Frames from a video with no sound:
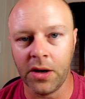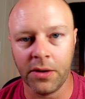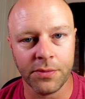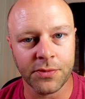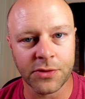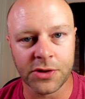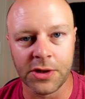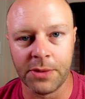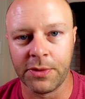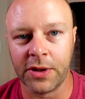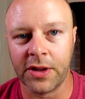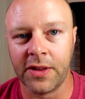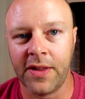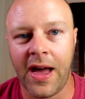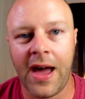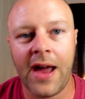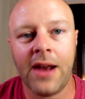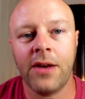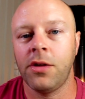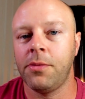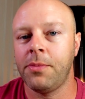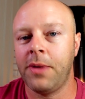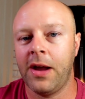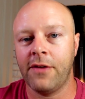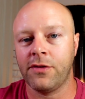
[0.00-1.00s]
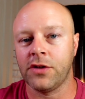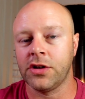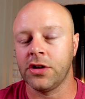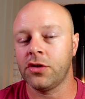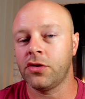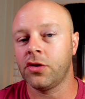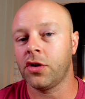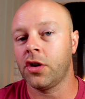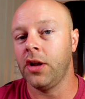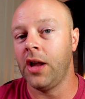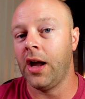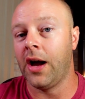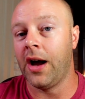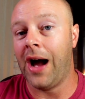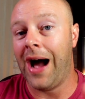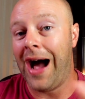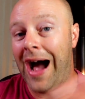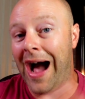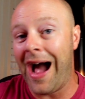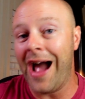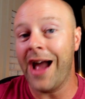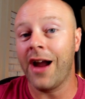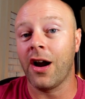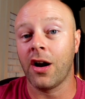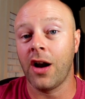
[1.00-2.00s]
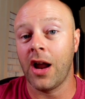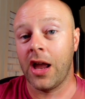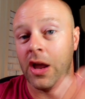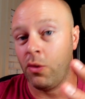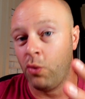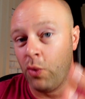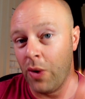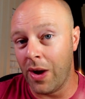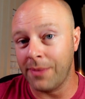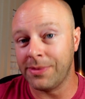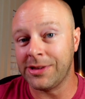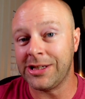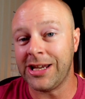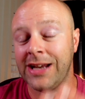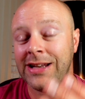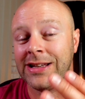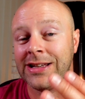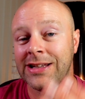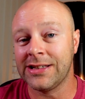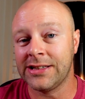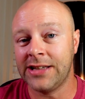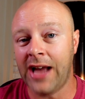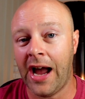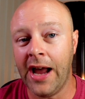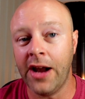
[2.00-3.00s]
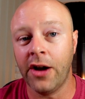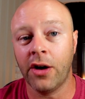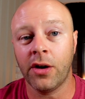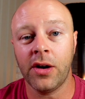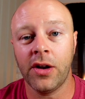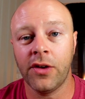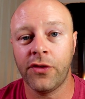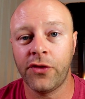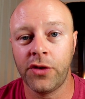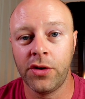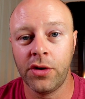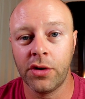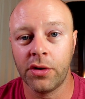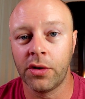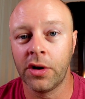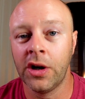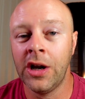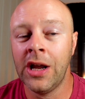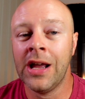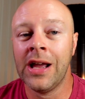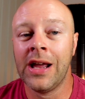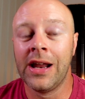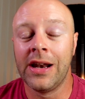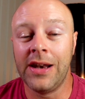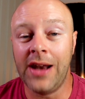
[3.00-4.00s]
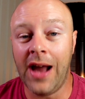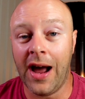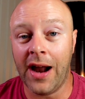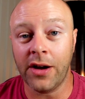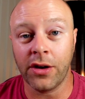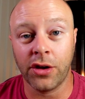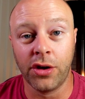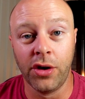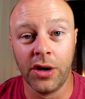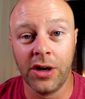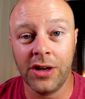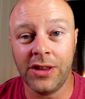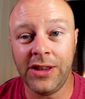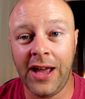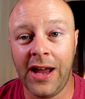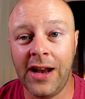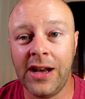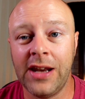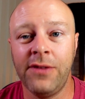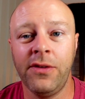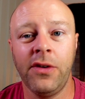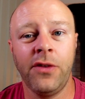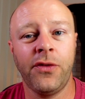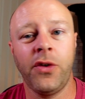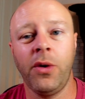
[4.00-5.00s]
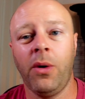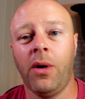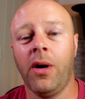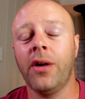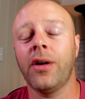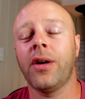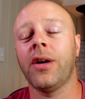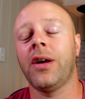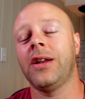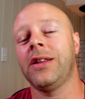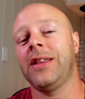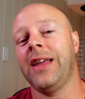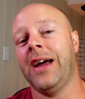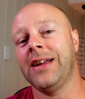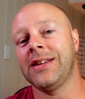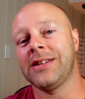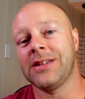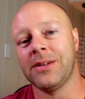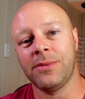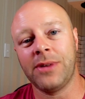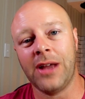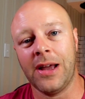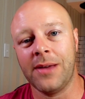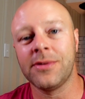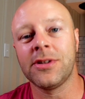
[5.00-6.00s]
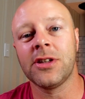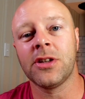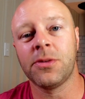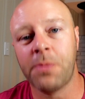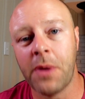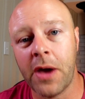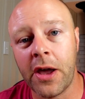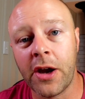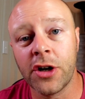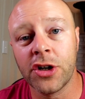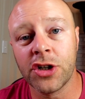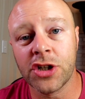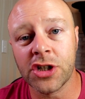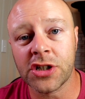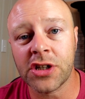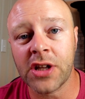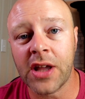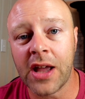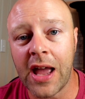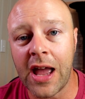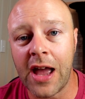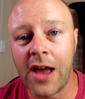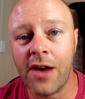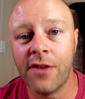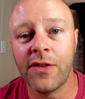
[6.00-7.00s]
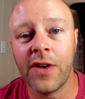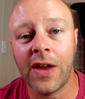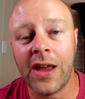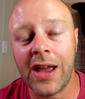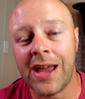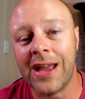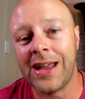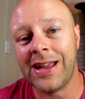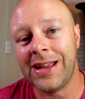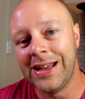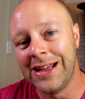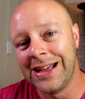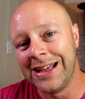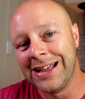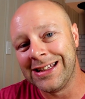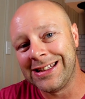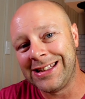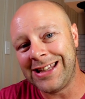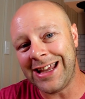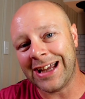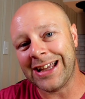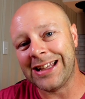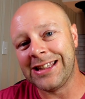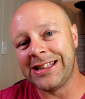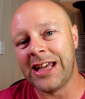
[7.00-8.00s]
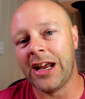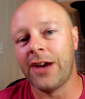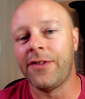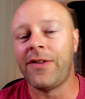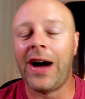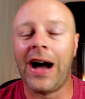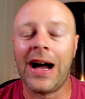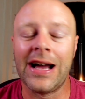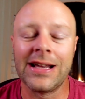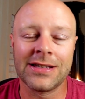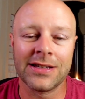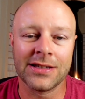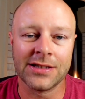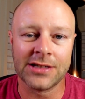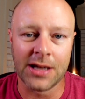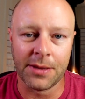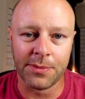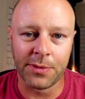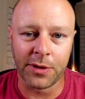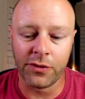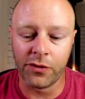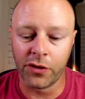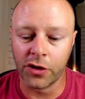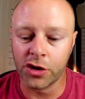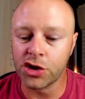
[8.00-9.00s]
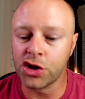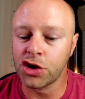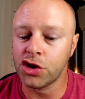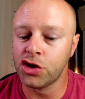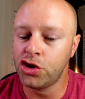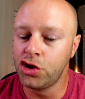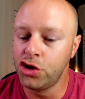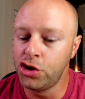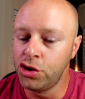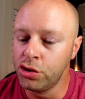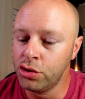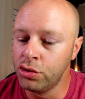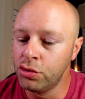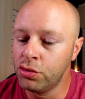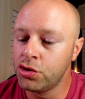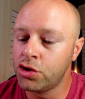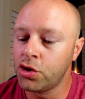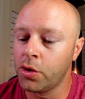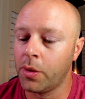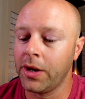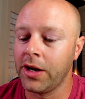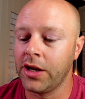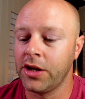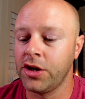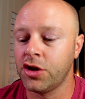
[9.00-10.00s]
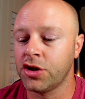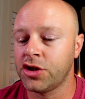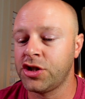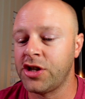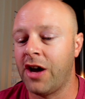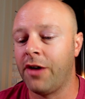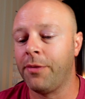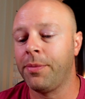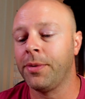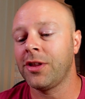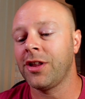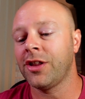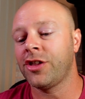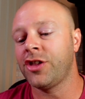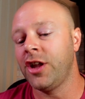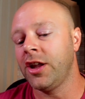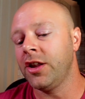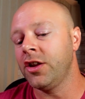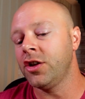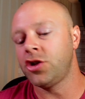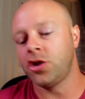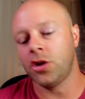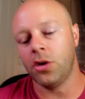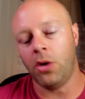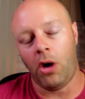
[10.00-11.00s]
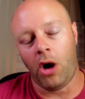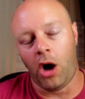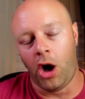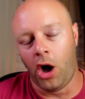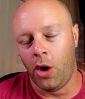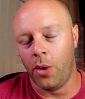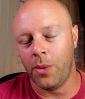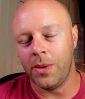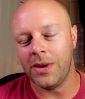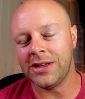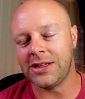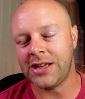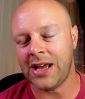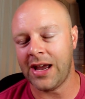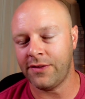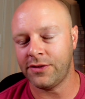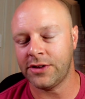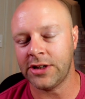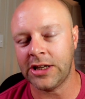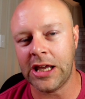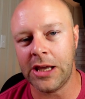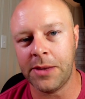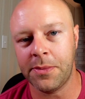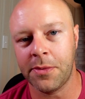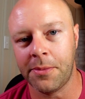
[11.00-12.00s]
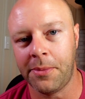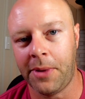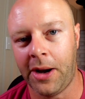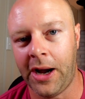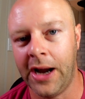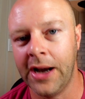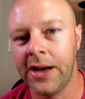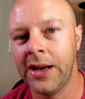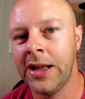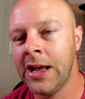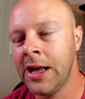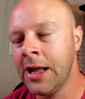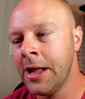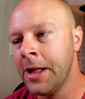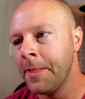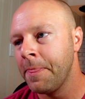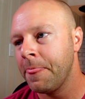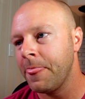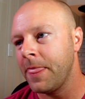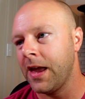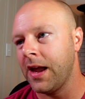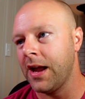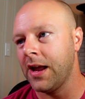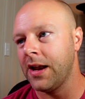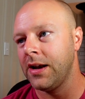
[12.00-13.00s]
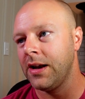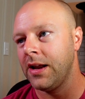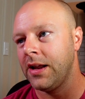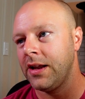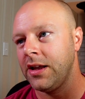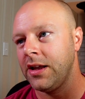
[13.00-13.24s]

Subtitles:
something like that. You may have to hire a website designer if you're not good at that. And even if you are good at that, sometimes it's better just to have a second set of eyes on something versus you doing it yourself. But the thing that you always have to keep in mind, and